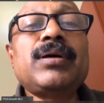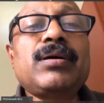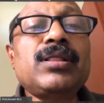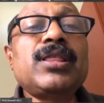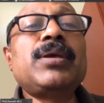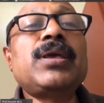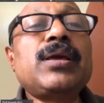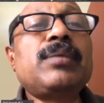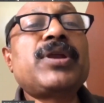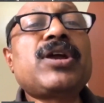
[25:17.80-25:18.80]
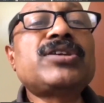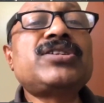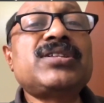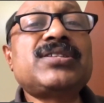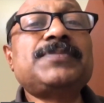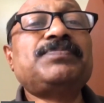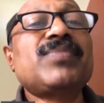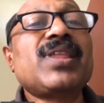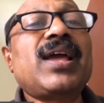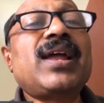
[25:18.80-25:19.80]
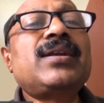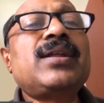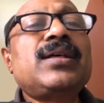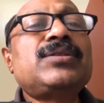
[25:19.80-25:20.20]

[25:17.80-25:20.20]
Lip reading: all the precautions. And